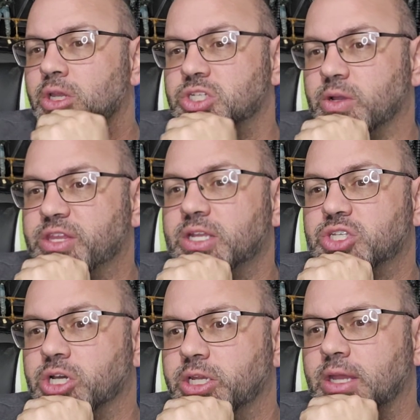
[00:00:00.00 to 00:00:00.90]
So I think
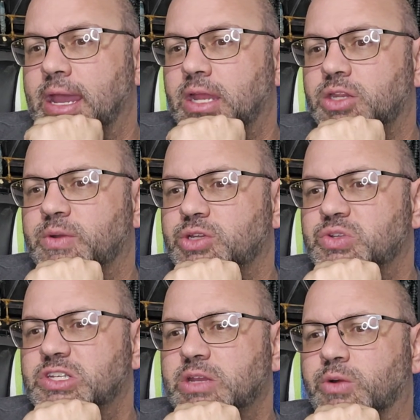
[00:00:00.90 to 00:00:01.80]
it's good. And when you
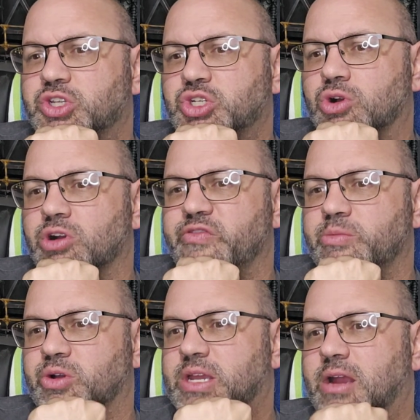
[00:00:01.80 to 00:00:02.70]
see what a strong
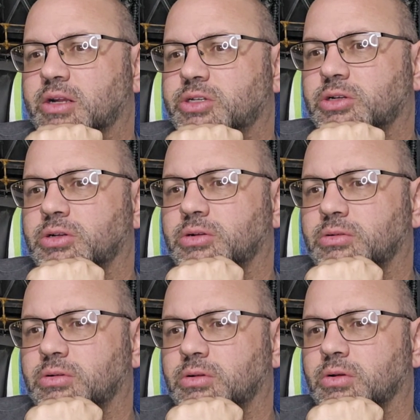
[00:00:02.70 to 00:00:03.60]
female
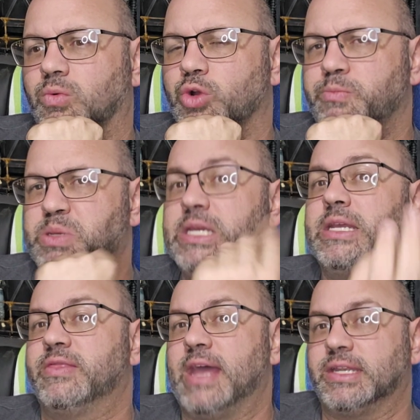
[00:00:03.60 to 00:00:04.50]
character would
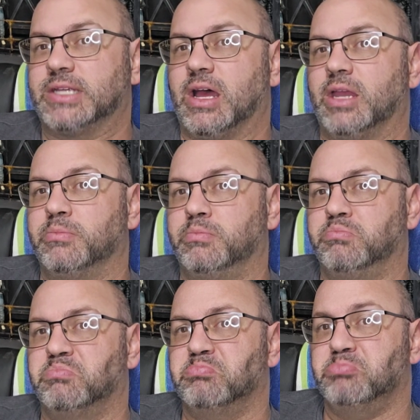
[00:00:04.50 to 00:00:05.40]
be in that
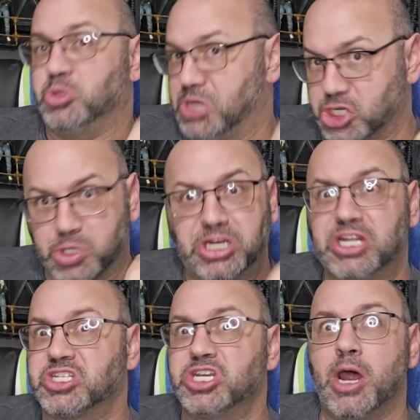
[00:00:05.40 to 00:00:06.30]
time, you get
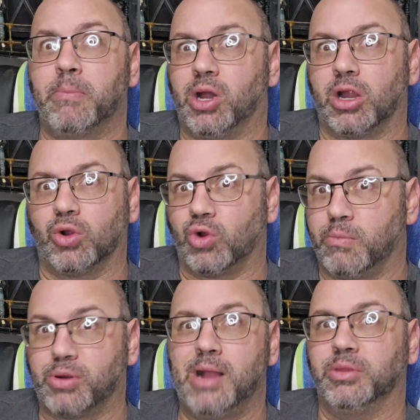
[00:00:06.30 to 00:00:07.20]
treated as a nutbar or
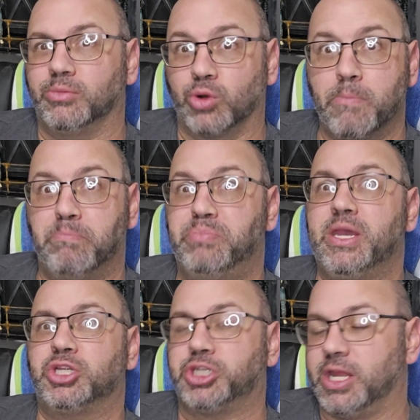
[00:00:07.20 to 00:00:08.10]
a problem or a
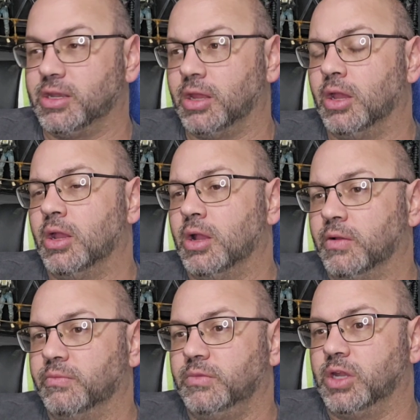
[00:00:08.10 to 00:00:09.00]
bitch and,
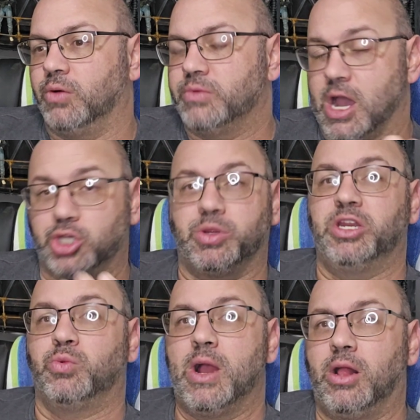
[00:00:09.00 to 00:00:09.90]
not
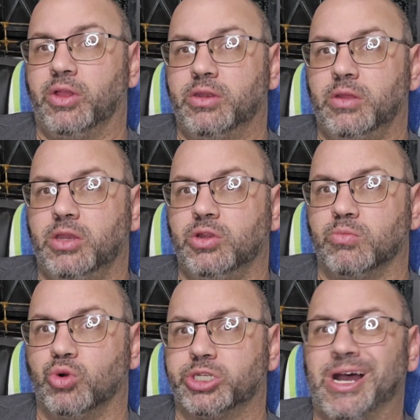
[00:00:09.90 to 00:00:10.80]
treated well. And
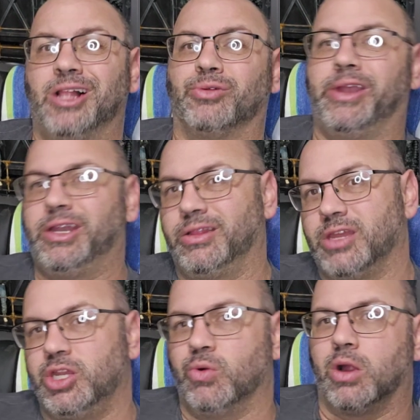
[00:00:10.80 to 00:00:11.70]
you're more tolerated
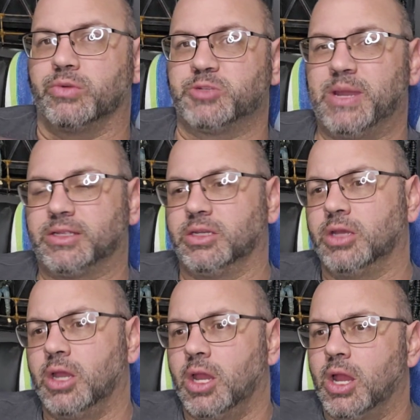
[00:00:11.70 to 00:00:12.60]
than you are
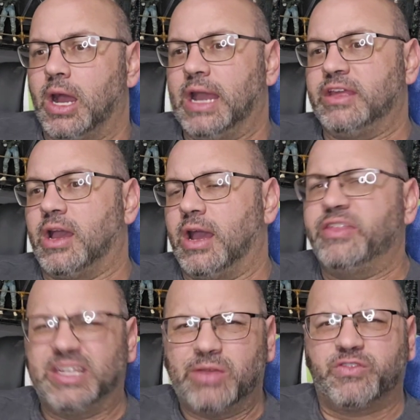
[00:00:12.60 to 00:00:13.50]
respected.
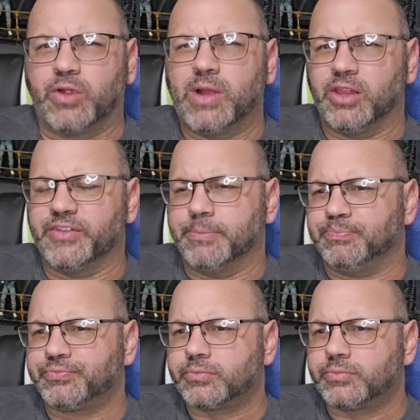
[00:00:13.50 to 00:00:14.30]
I think that was very relevant.